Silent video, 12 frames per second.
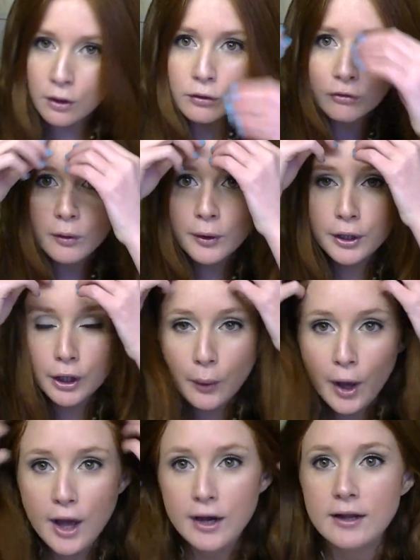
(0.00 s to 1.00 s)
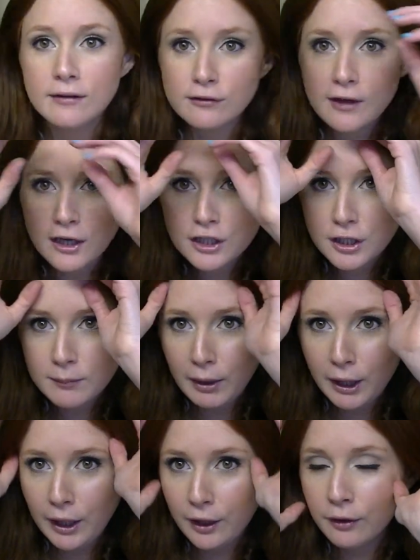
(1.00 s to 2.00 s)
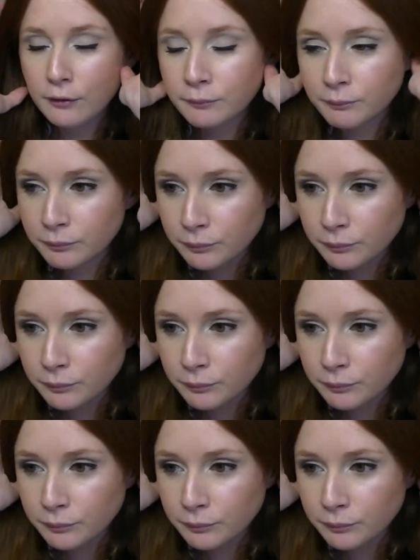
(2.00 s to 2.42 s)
So I'm going to go ahead and section my hair.